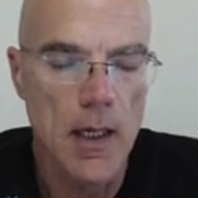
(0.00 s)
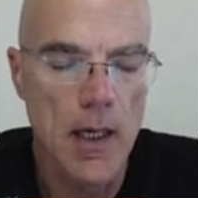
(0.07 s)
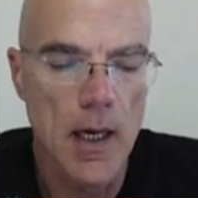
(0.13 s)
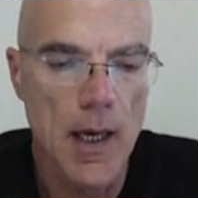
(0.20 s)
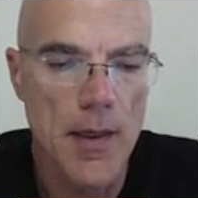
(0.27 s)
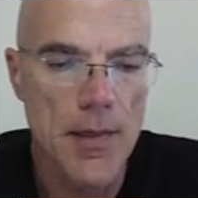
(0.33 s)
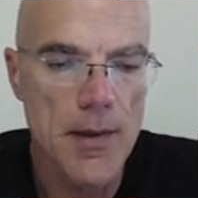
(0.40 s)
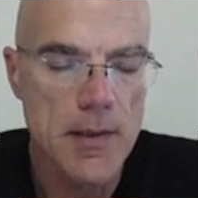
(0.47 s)

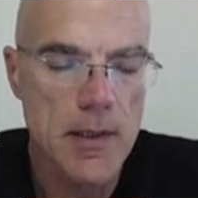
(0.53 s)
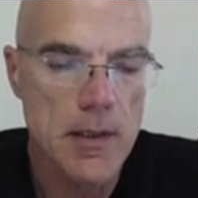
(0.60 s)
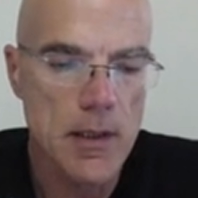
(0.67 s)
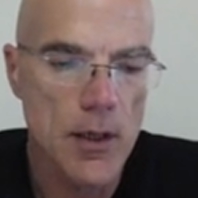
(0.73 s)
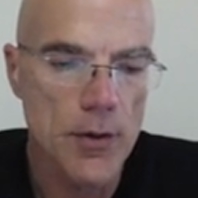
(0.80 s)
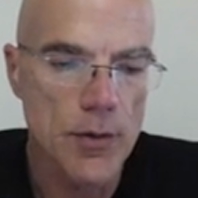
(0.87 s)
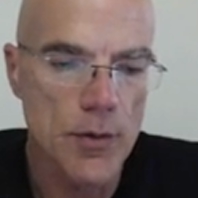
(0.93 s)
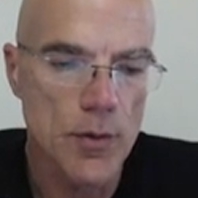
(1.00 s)
And this is
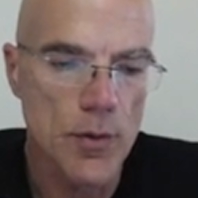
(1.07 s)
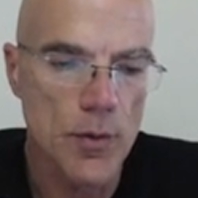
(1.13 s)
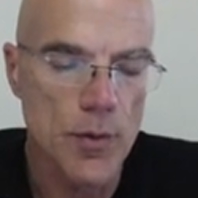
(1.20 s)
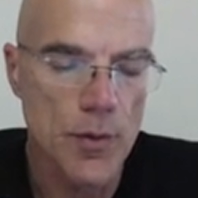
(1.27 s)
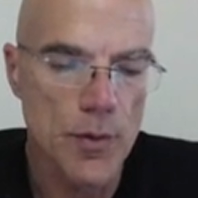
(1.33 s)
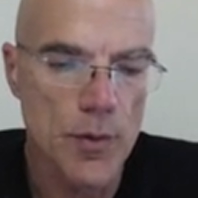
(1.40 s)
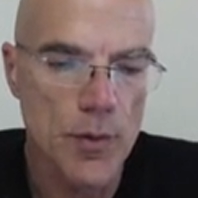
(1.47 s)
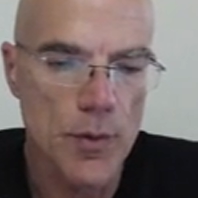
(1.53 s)
how you,
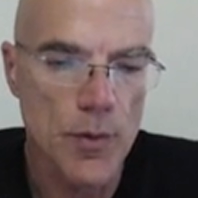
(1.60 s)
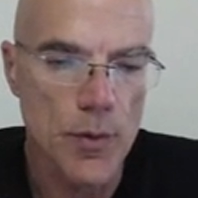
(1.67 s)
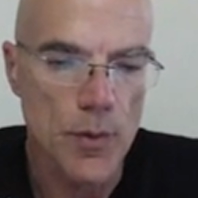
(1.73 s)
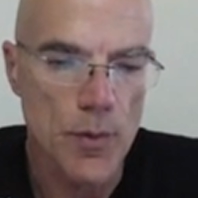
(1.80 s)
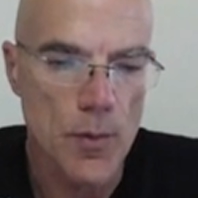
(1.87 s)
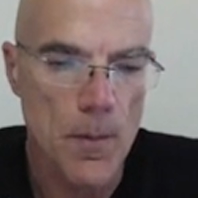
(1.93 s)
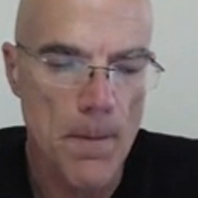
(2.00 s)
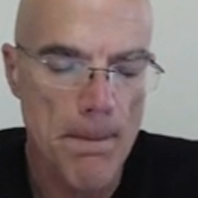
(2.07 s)

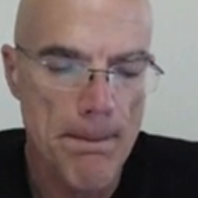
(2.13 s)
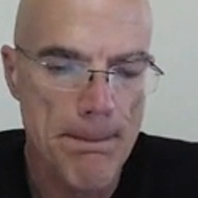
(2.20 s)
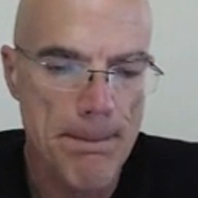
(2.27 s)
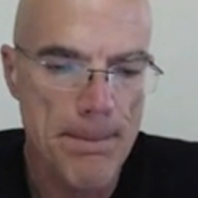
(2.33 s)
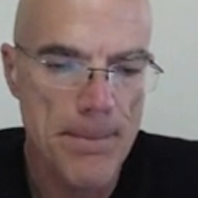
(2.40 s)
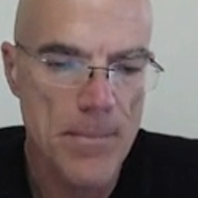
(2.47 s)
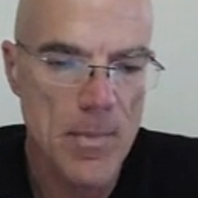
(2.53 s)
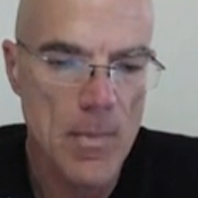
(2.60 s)
you
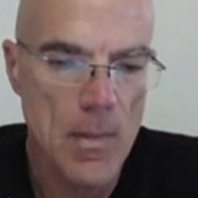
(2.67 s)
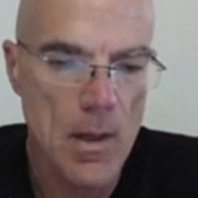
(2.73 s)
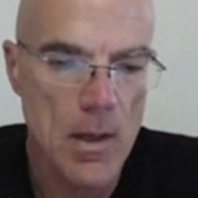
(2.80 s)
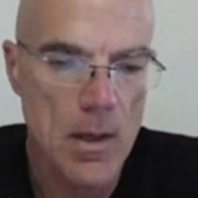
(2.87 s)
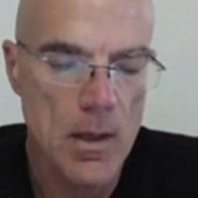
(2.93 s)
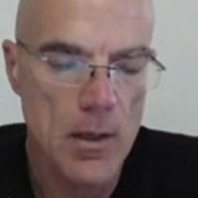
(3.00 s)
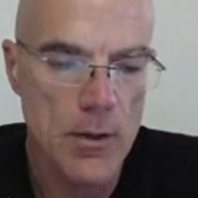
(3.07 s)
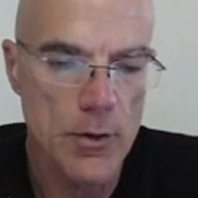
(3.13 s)

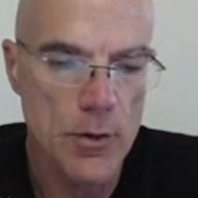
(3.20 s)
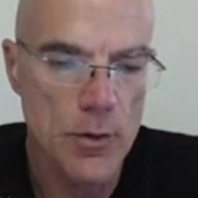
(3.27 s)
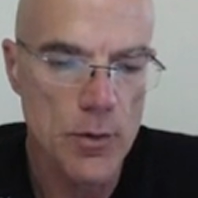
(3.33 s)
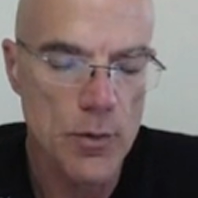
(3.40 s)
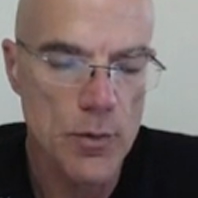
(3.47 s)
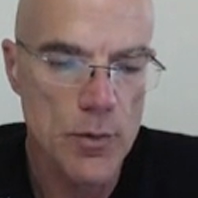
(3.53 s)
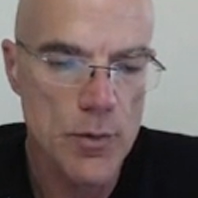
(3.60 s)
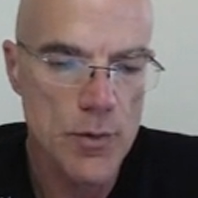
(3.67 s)

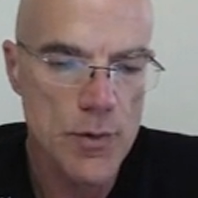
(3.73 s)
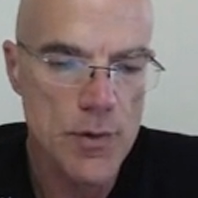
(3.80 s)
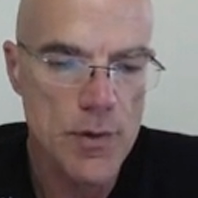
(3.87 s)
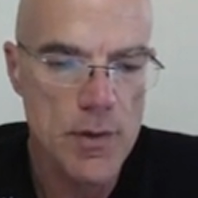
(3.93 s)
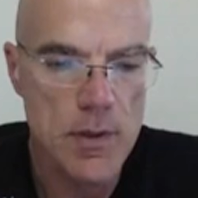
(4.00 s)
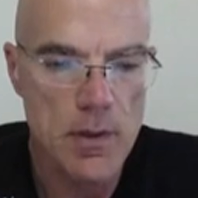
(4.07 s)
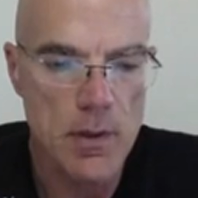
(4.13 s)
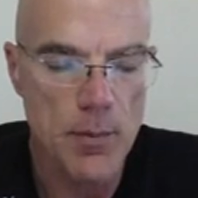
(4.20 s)

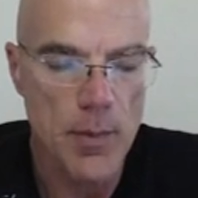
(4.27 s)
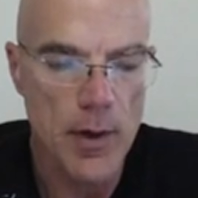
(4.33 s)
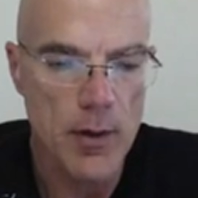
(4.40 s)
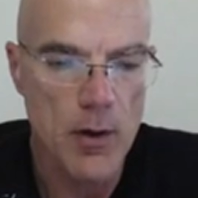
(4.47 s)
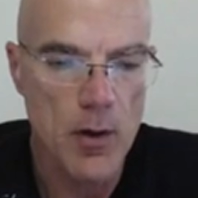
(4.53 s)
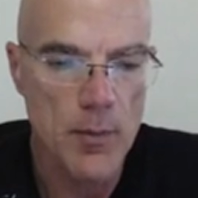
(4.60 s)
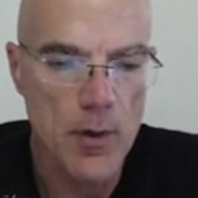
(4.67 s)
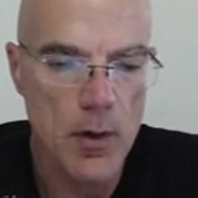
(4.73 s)
use the
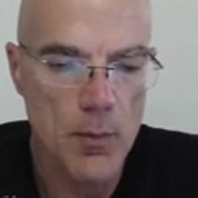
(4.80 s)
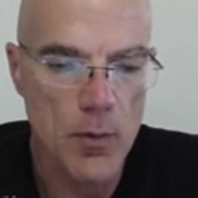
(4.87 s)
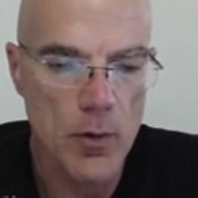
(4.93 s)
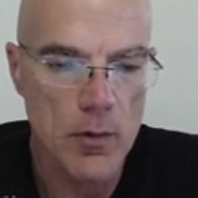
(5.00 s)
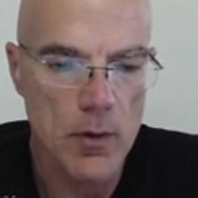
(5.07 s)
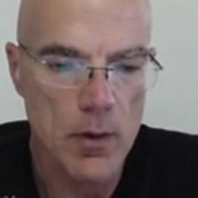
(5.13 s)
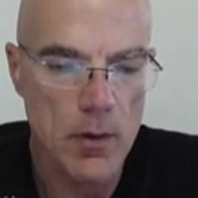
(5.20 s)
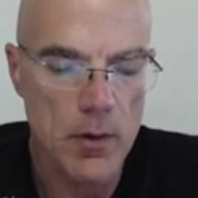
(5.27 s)
binomial
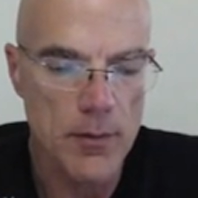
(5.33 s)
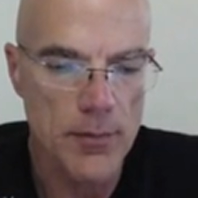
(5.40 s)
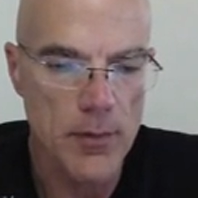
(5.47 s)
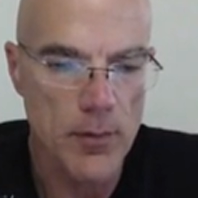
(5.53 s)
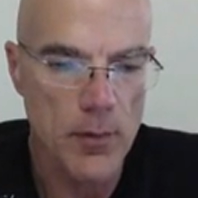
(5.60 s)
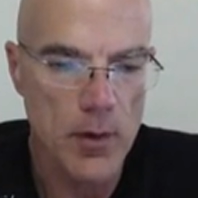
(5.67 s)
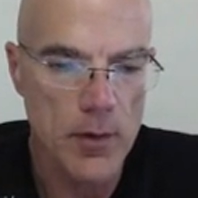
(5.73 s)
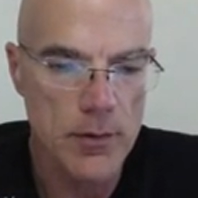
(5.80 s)
model if
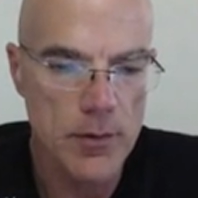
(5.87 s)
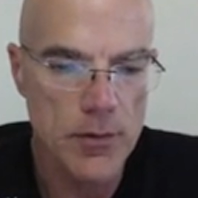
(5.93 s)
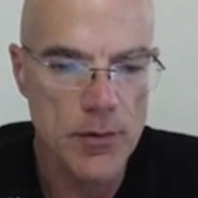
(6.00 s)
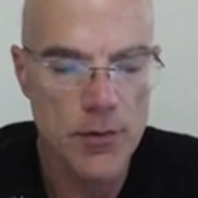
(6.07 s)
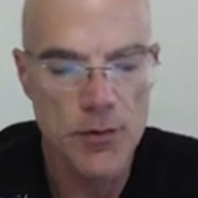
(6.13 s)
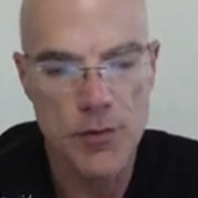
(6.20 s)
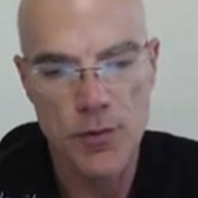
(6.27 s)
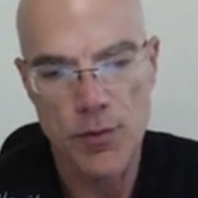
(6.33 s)
you want
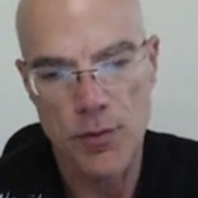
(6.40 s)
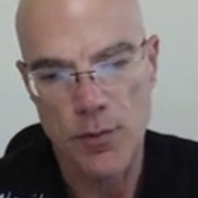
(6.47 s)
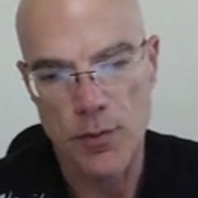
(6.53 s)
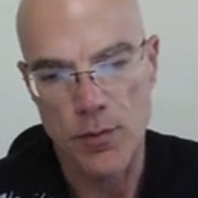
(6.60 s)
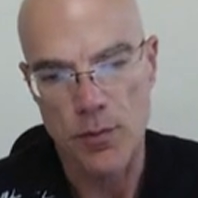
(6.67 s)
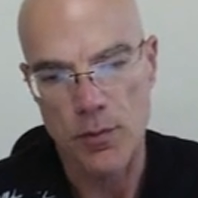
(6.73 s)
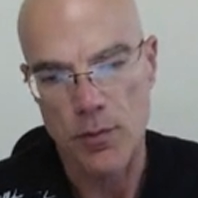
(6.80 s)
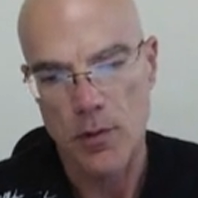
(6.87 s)

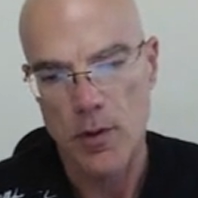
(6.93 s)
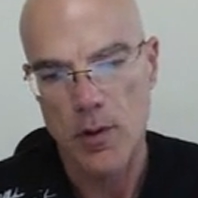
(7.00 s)
to